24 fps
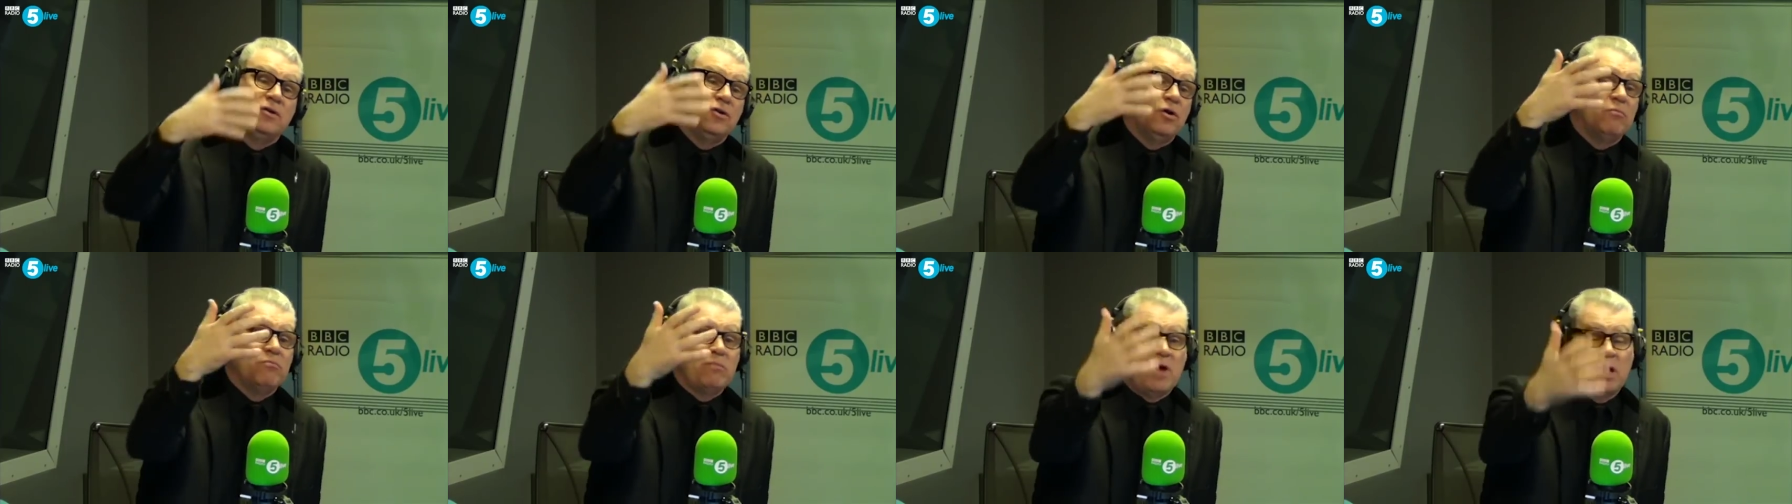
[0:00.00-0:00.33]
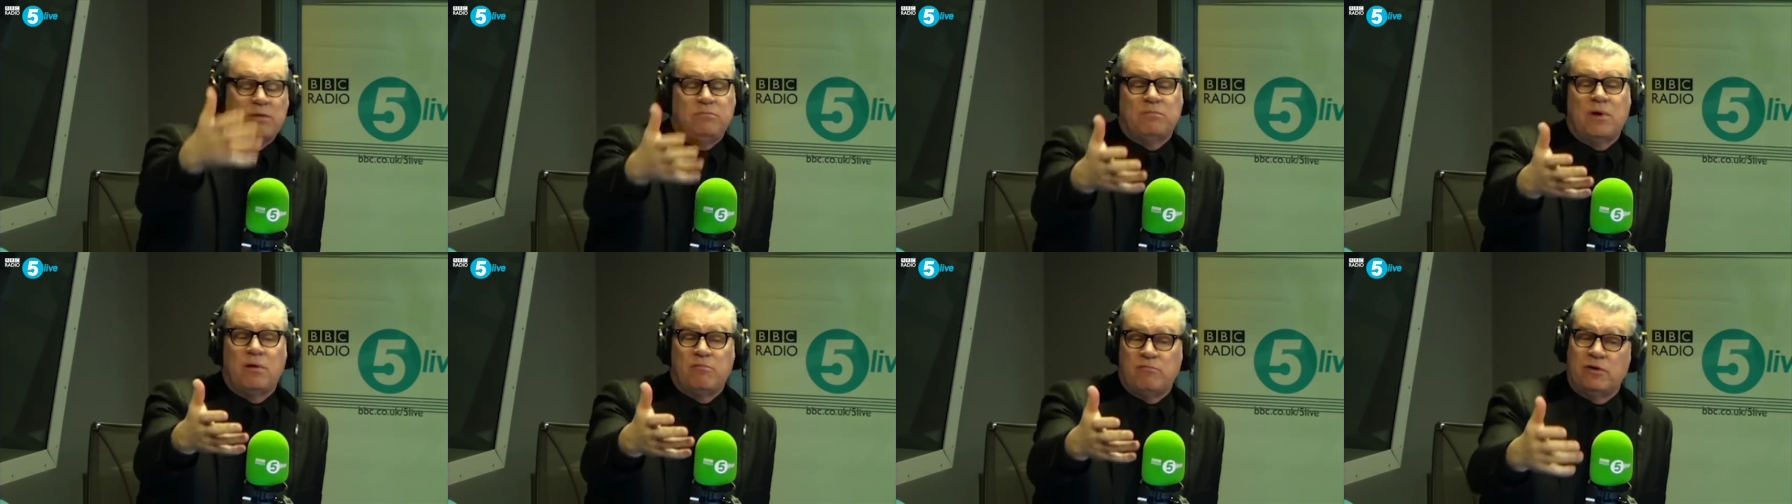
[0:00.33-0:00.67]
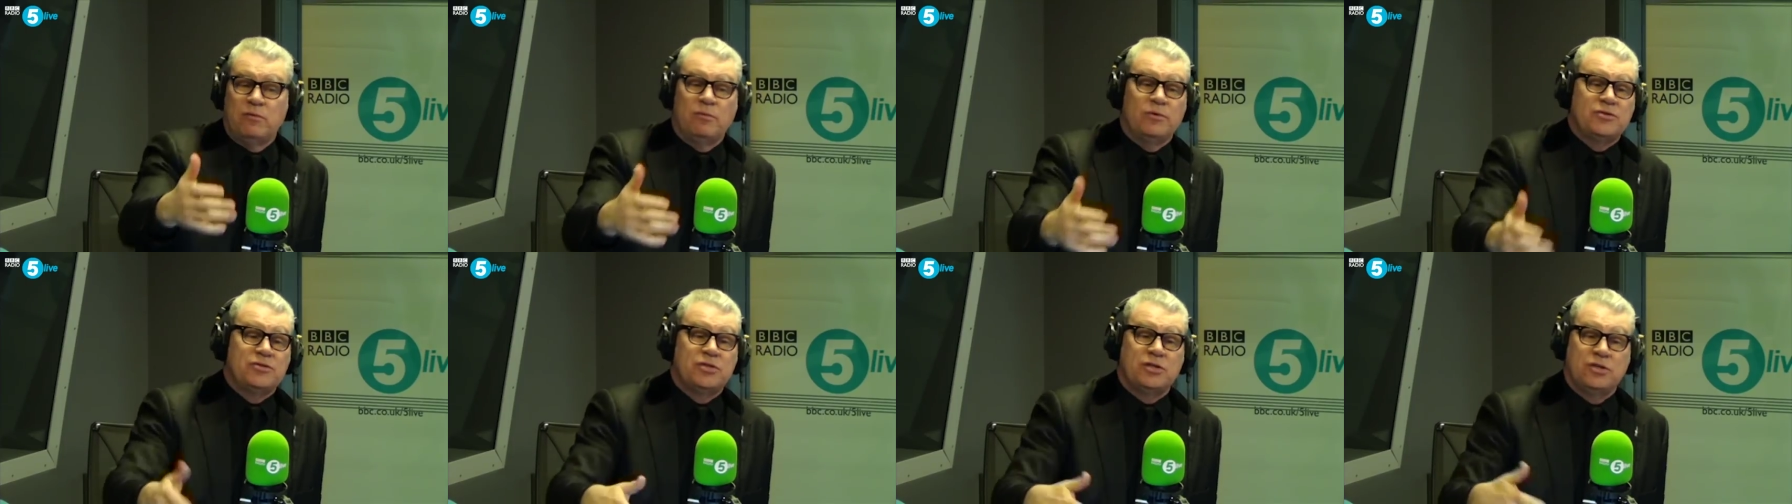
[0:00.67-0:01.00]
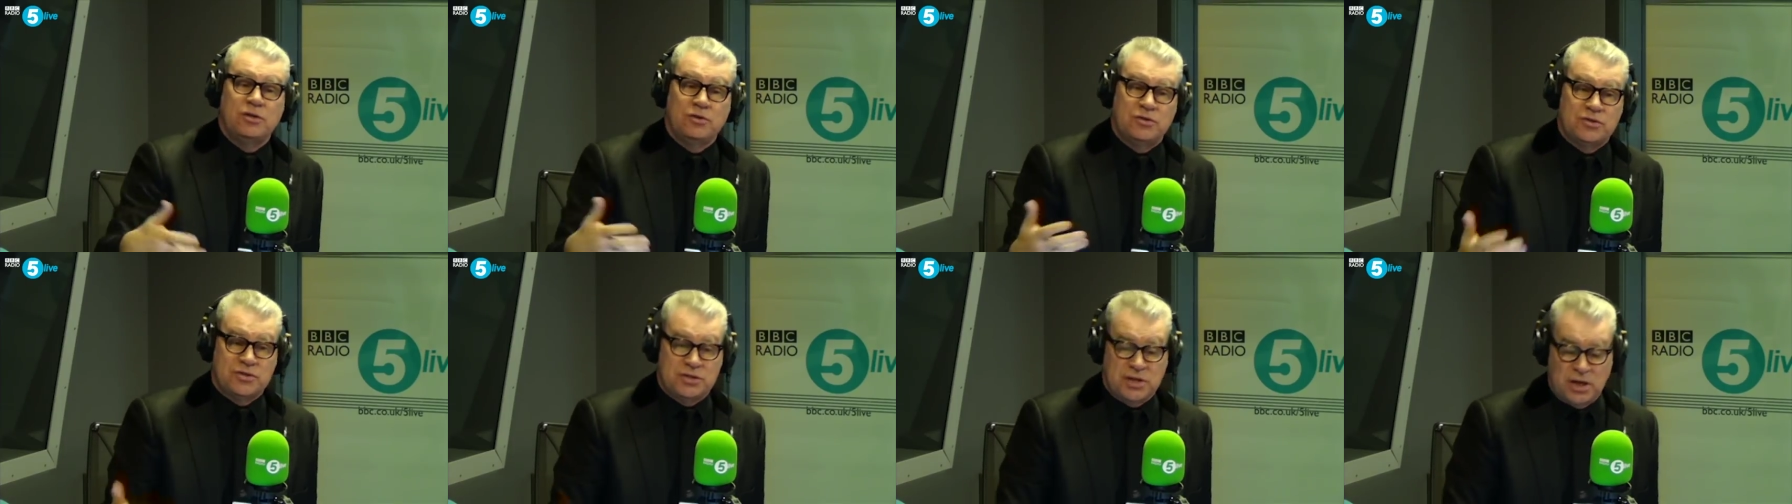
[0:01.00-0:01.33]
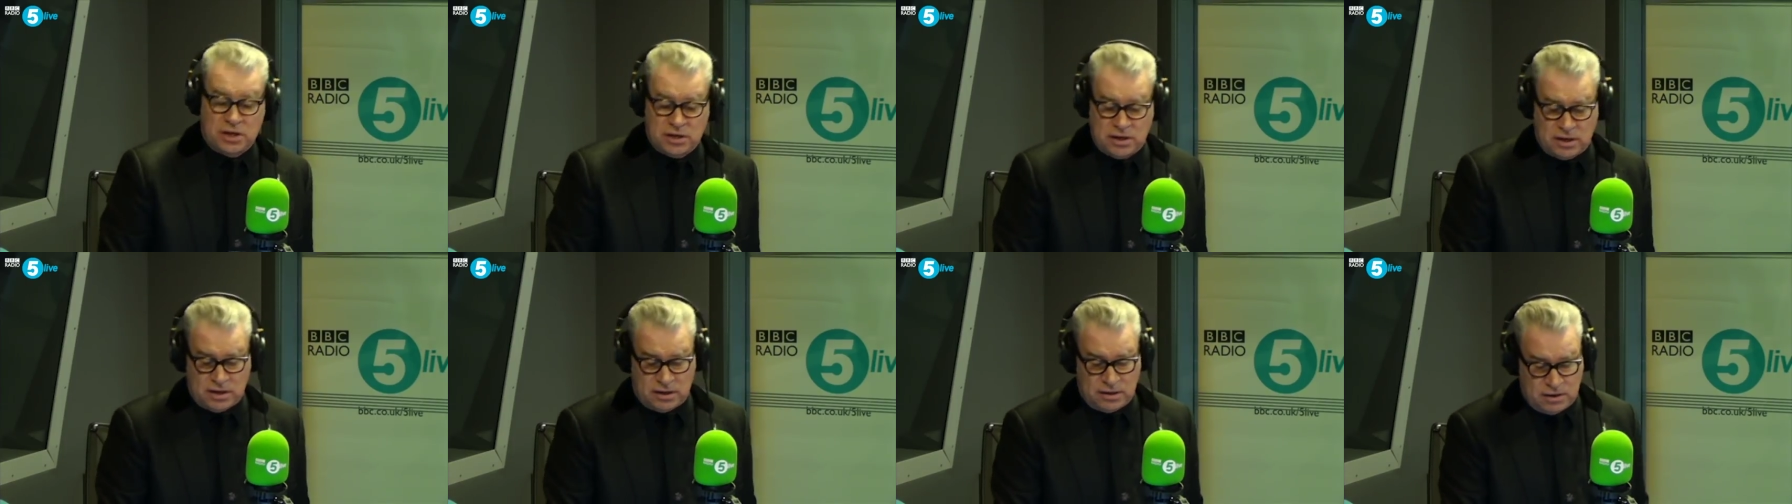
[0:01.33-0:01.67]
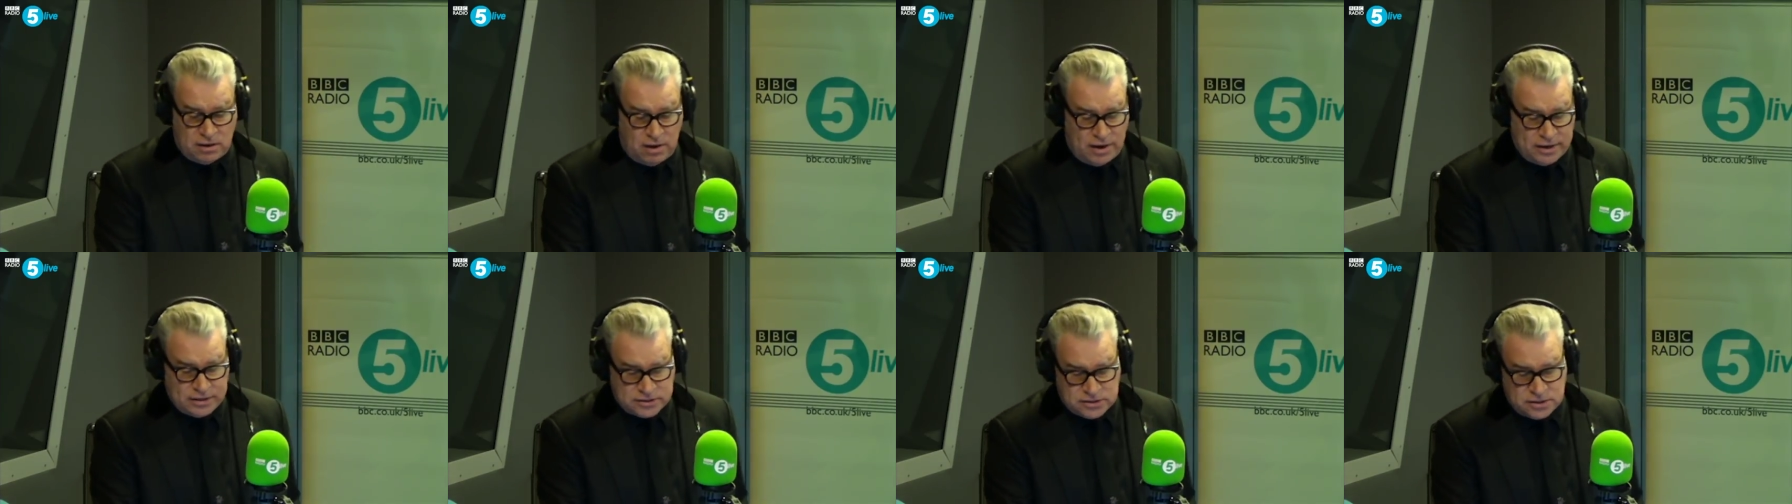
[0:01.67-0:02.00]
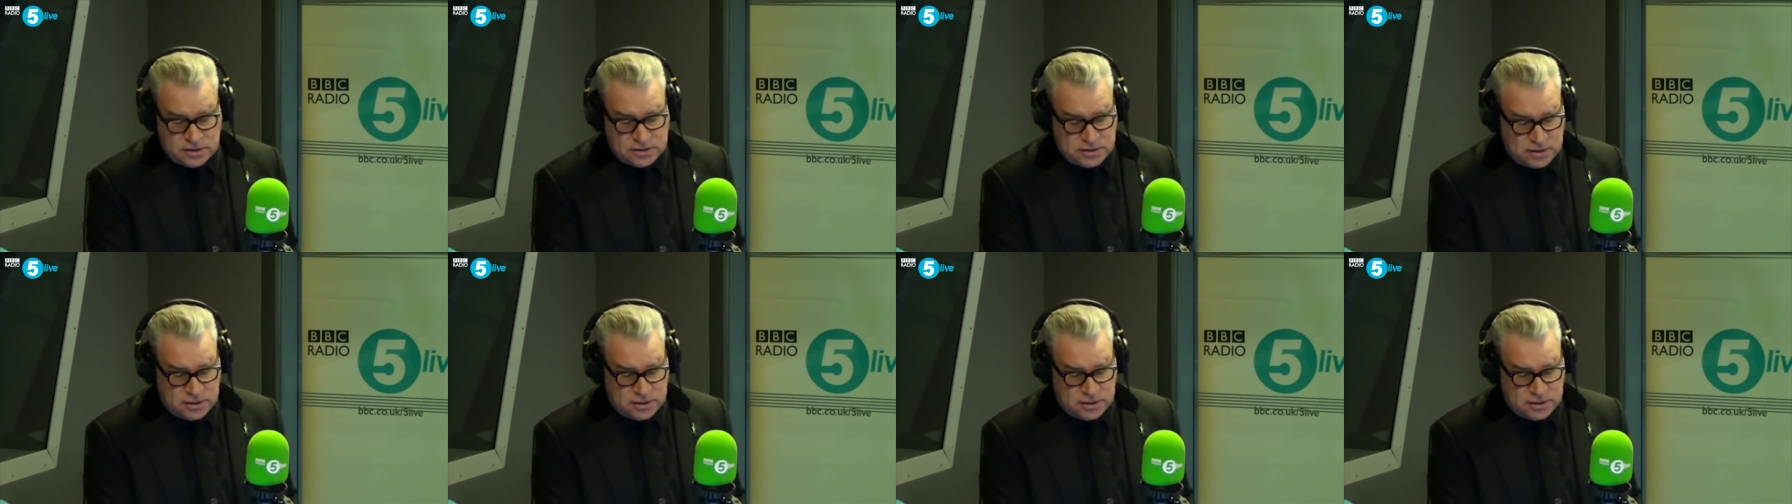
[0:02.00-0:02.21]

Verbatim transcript: your main memory was that you'd seen it and liked it